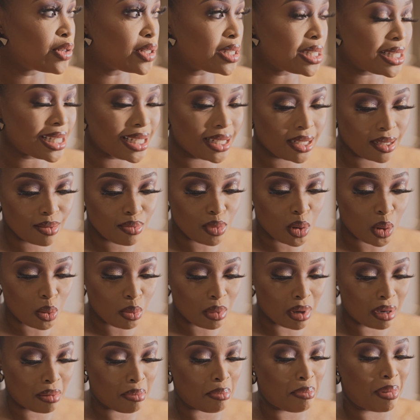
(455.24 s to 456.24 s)
for us in a
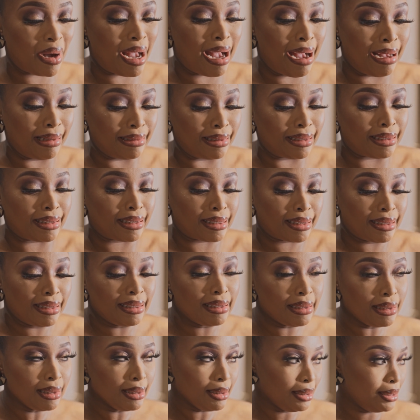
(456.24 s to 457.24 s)
moment, but
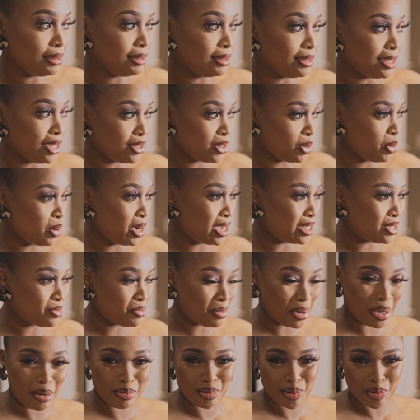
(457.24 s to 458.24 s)
otherwise,
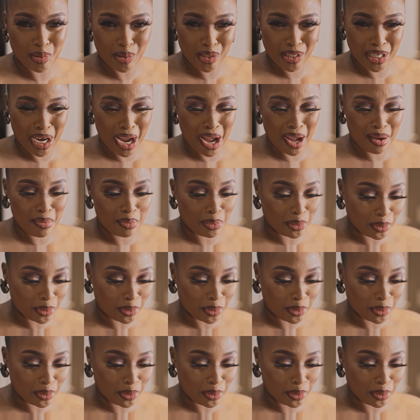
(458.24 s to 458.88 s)
babes, or sharp.